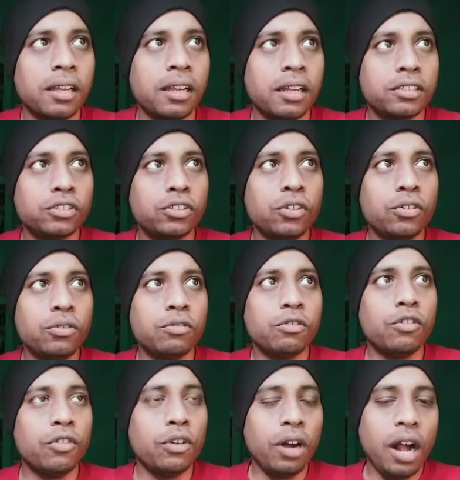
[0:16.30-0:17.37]
So
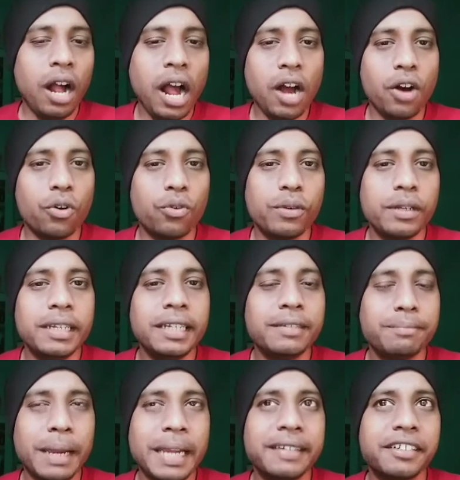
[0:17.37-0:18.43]
how it made the